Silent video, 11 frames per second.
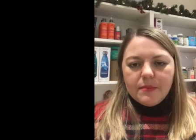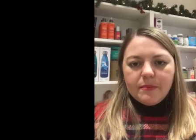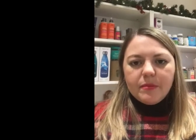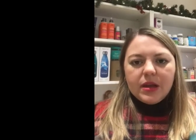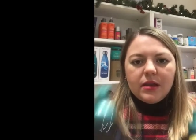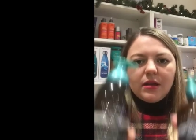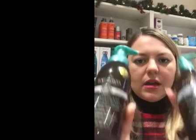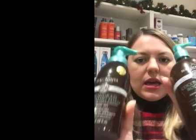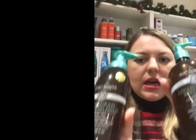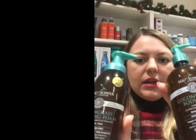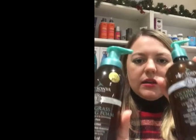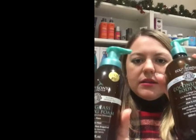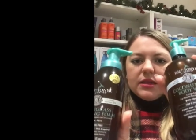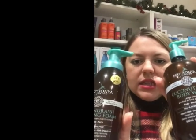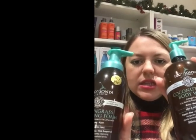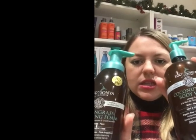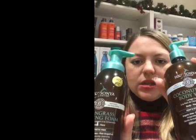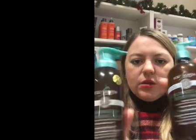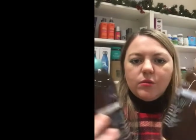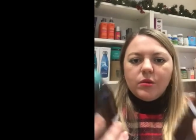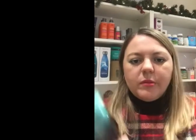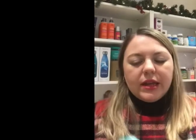But again, these two
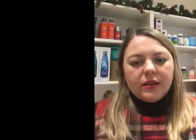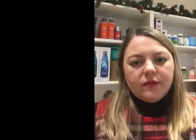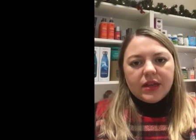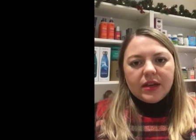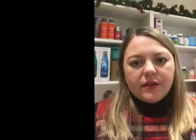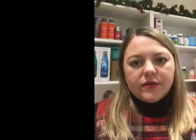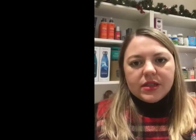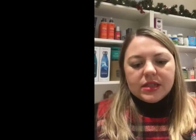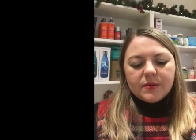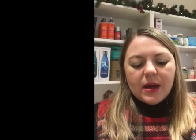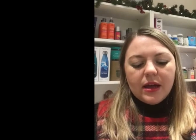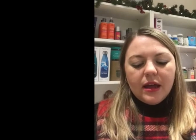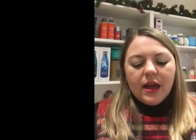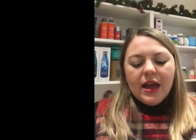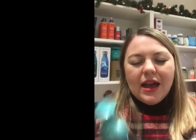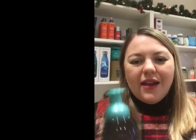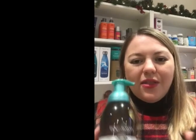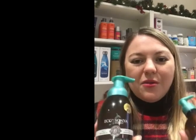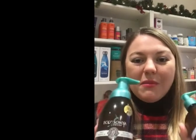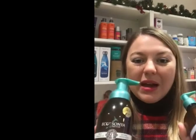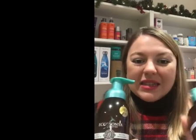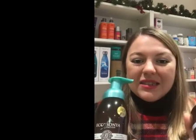would make lovely gifts as well, and they're
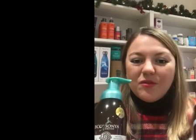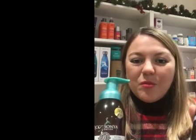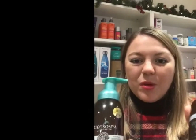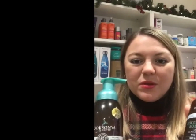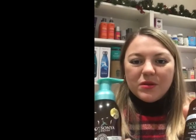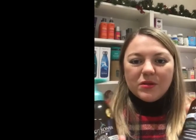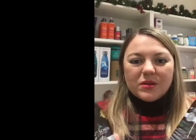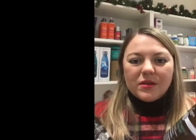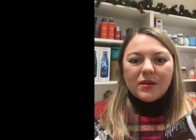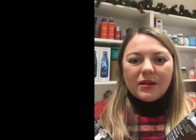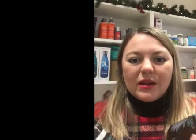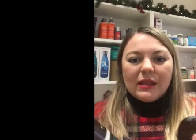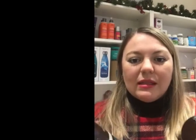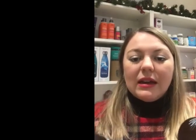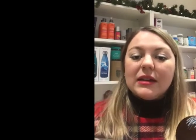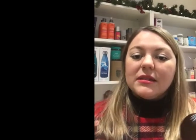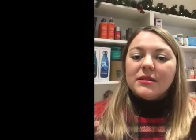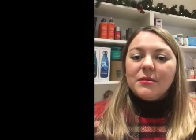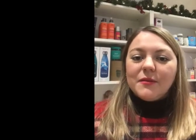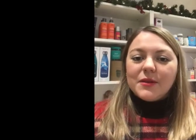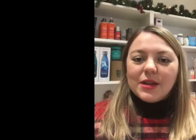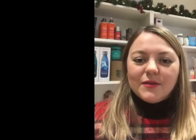massive bottles, so they're going to last
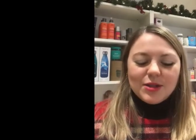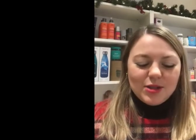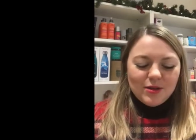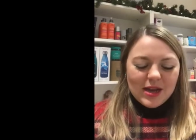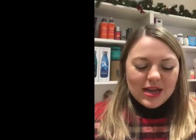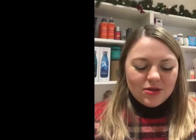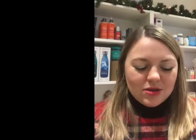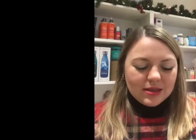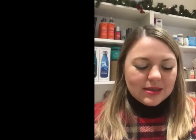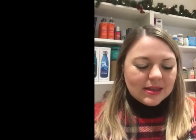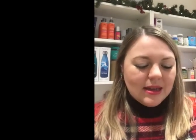whoever you give it to ages.